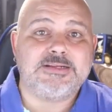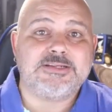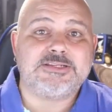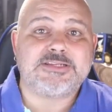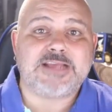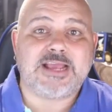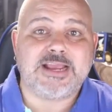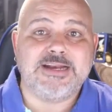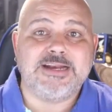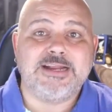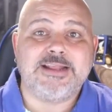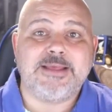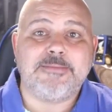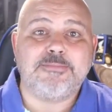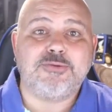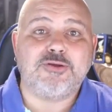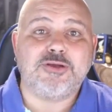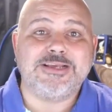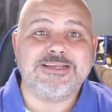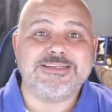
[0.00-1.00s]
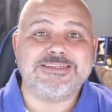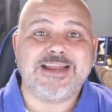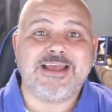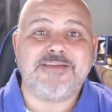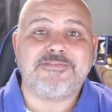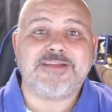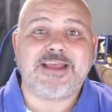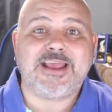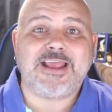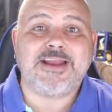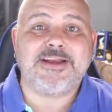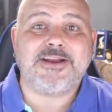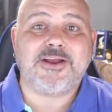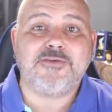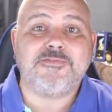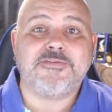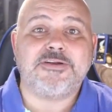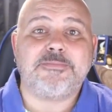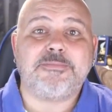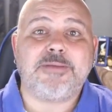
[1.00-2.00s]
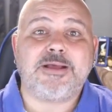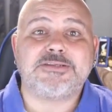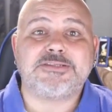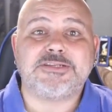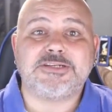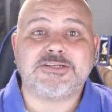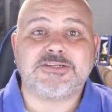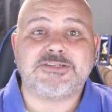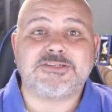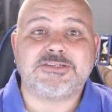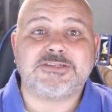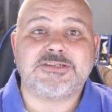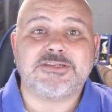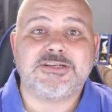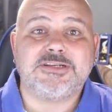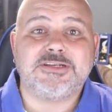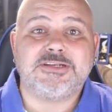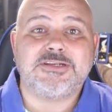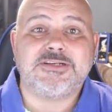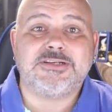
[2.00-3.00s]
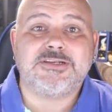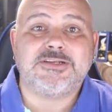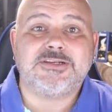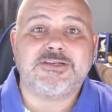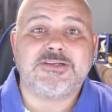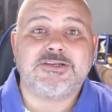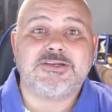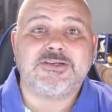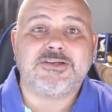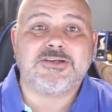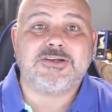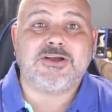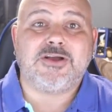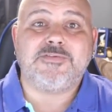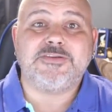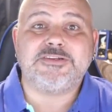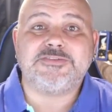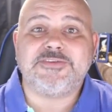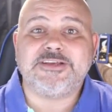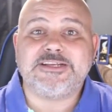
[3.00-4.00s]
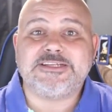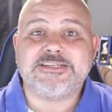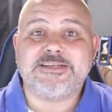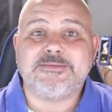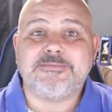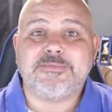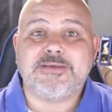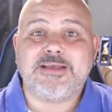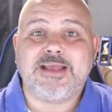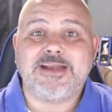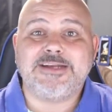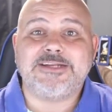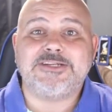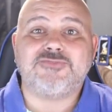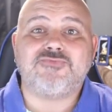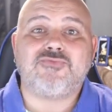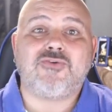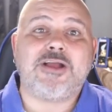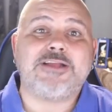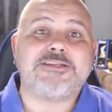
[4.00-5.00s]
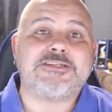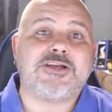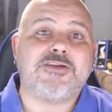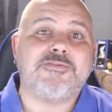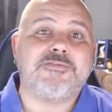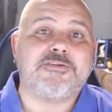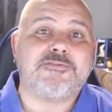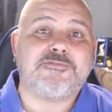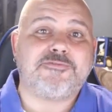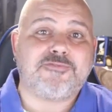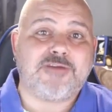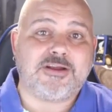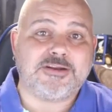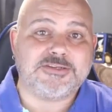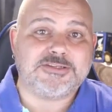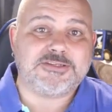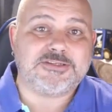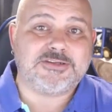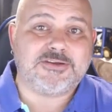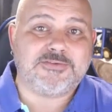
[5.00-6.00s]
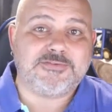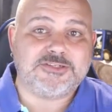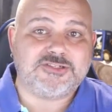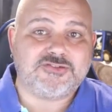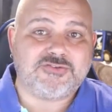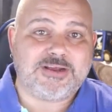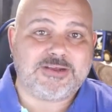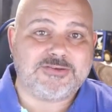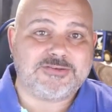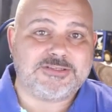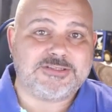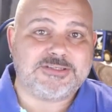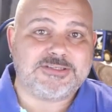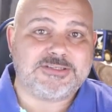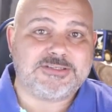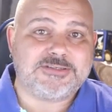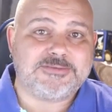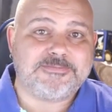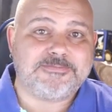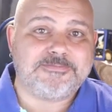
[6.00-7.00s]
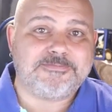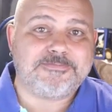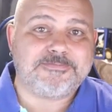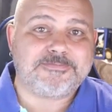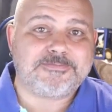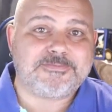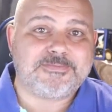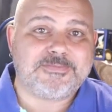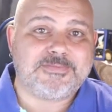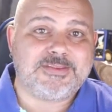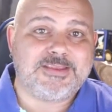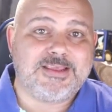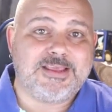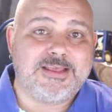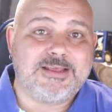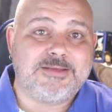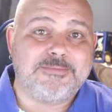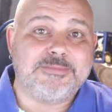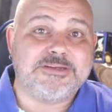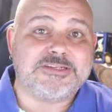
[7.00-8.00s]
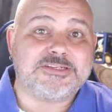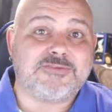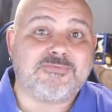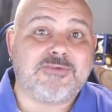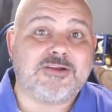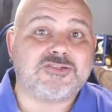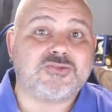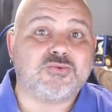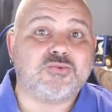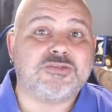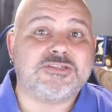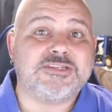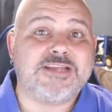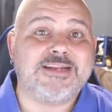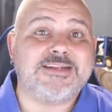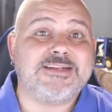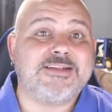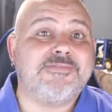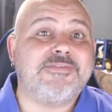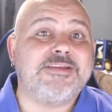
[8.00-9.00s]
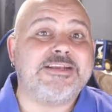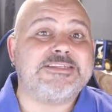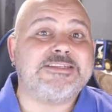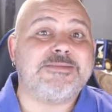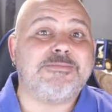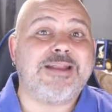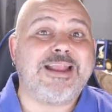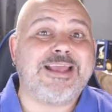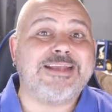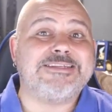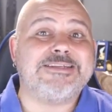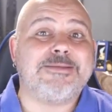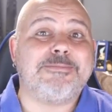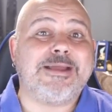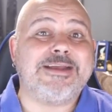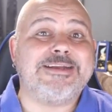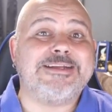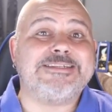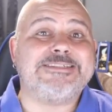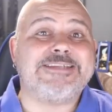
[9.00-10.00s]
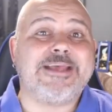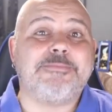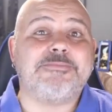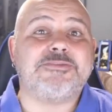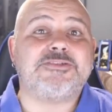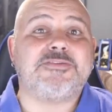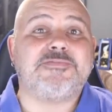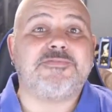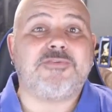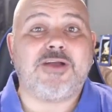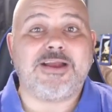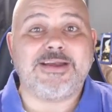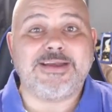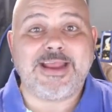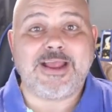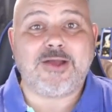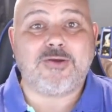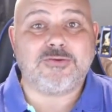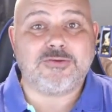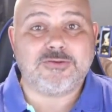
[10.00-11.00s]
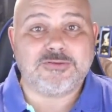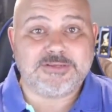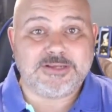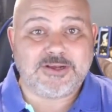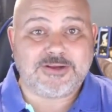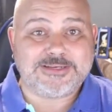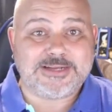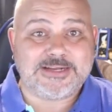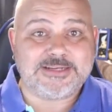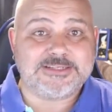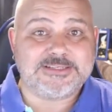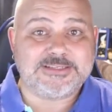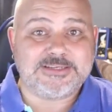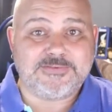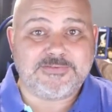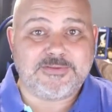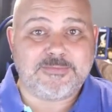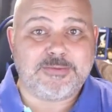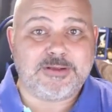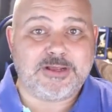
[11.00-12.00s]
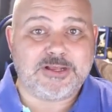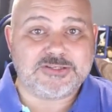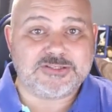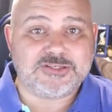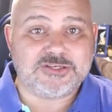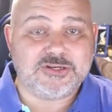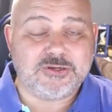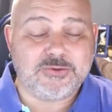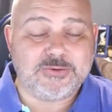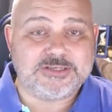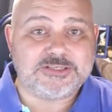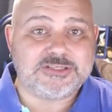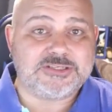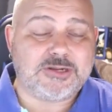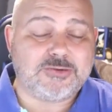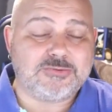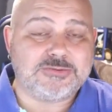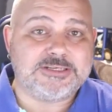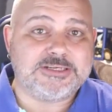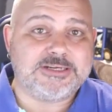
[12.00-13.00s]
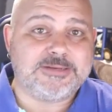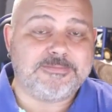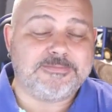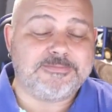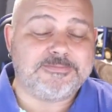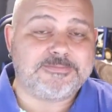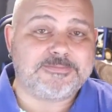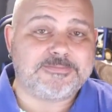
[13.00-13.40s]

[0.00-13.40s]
Taylor then put his left hand over the buttocks of his victim and his right over the front of his trousers. Mr. Russell said the victim later made attempts to find out the identity of the person who had assaulted him.